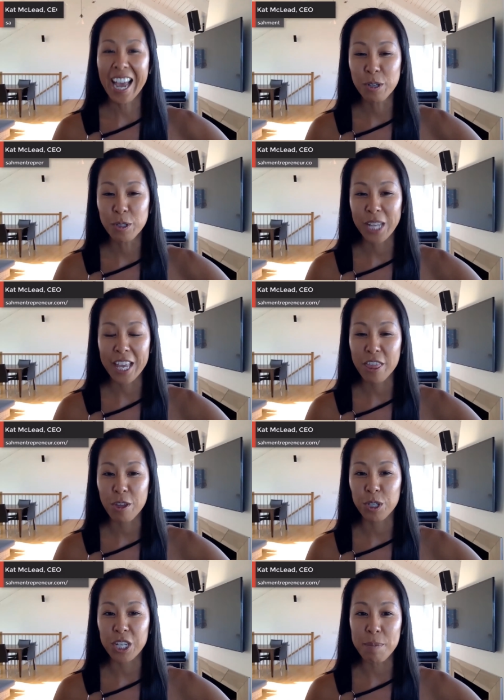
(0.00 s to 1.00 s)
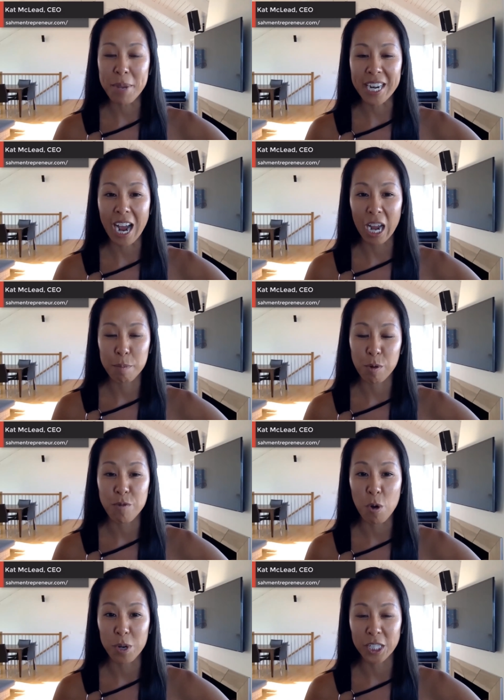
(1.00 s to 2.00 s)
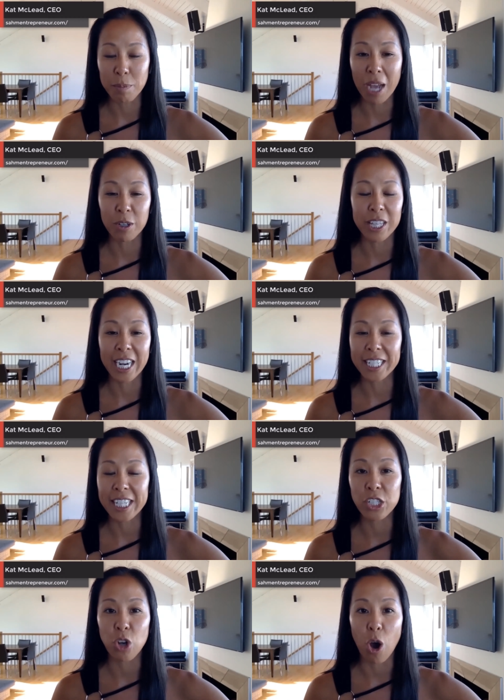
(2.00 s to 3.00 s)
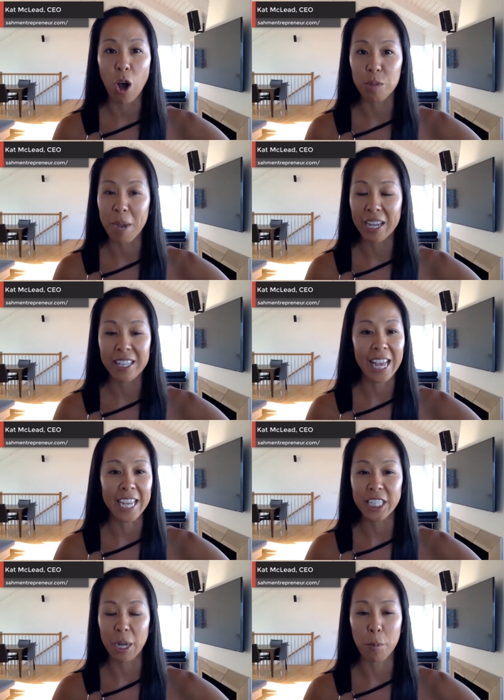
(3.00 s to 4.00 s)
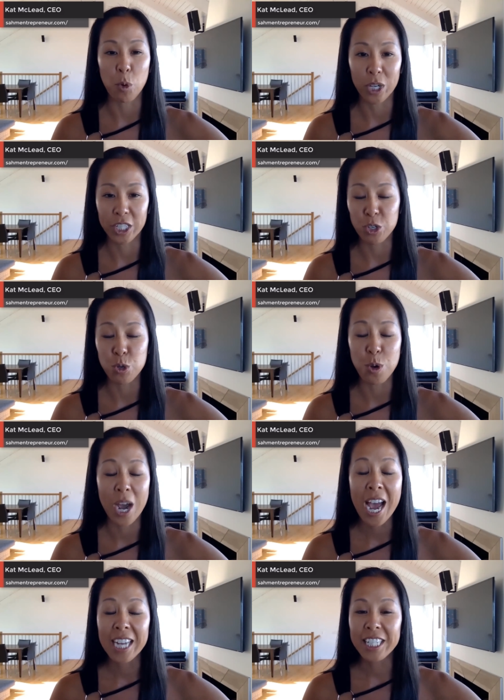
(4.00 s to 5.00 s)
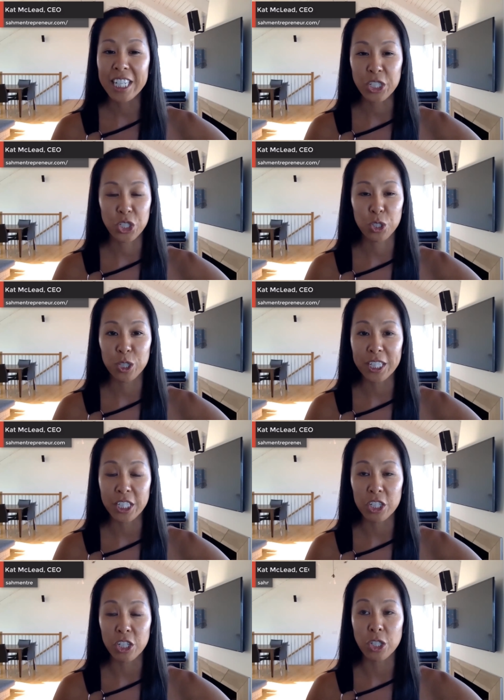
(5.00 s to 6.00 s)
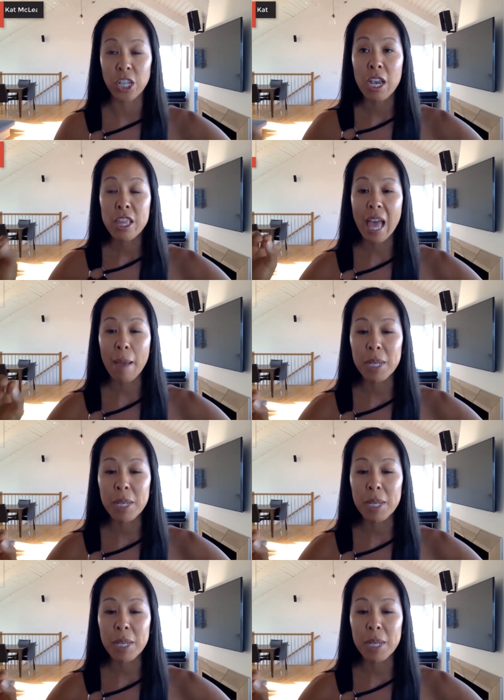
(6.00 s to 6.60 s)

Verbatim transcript: use a 30-minute hyper-focus model that I teach all of my clients, and I'm going to teach your listeners. That